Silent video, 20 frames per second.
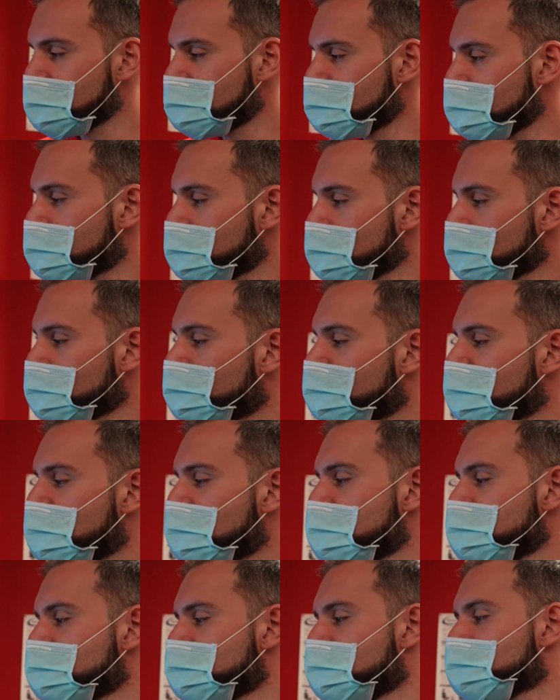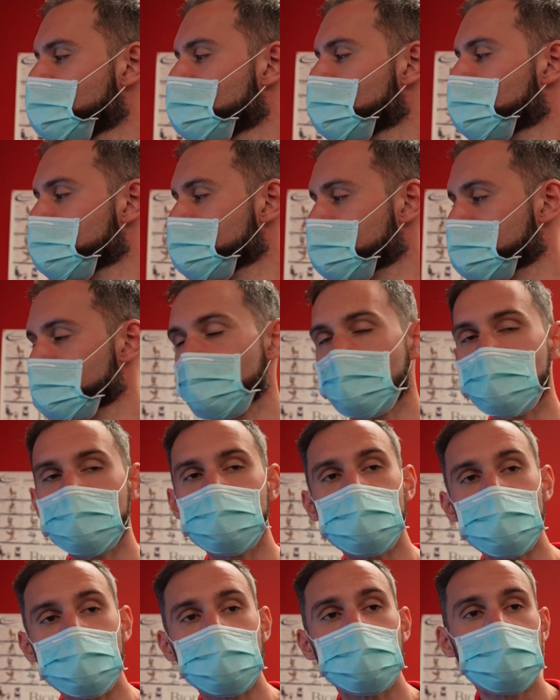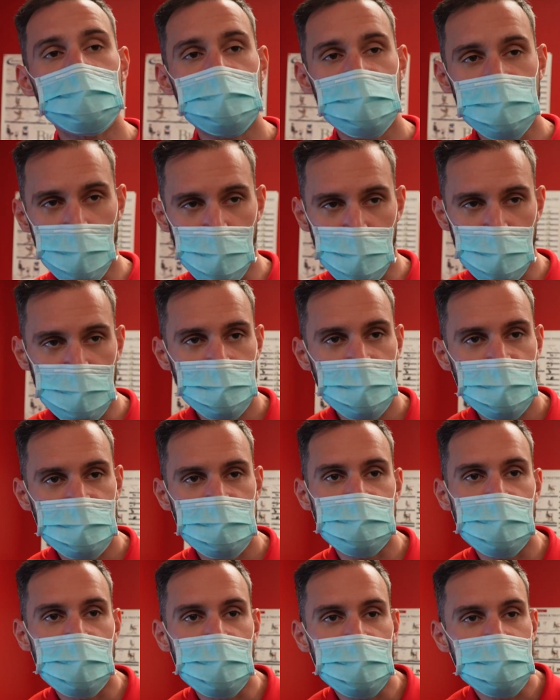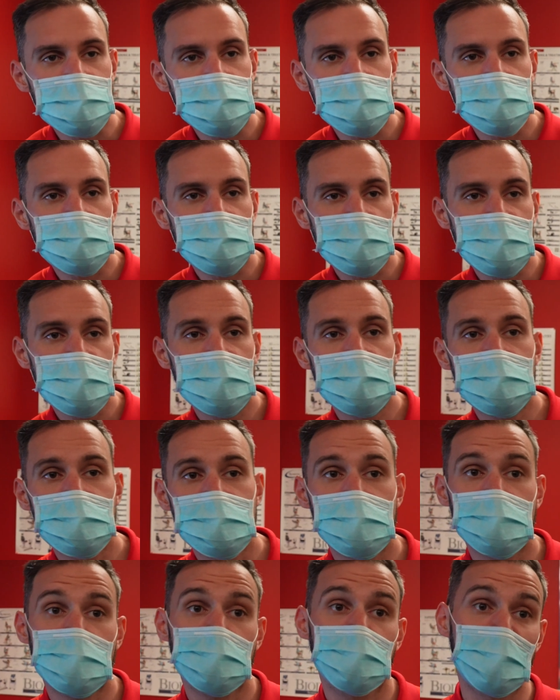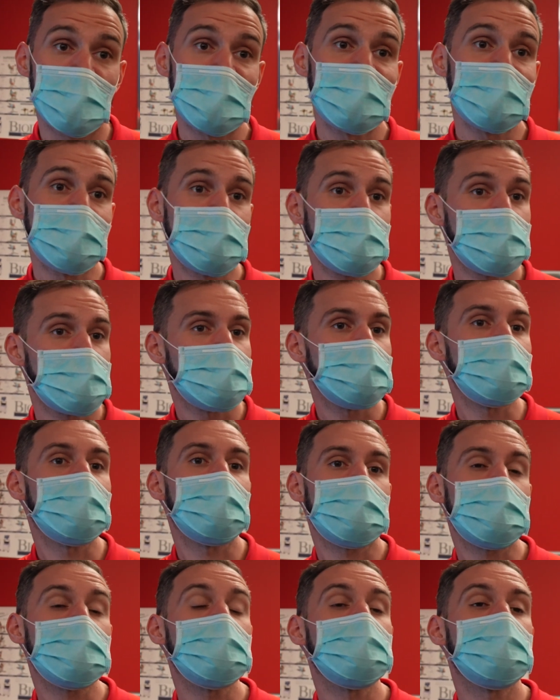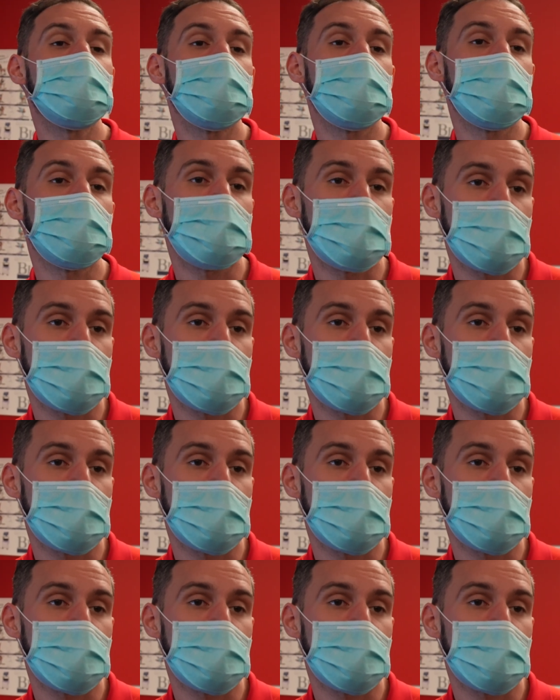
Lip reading: I think you'll find that you can still do your sport as long as your knee is quiet and not giving you a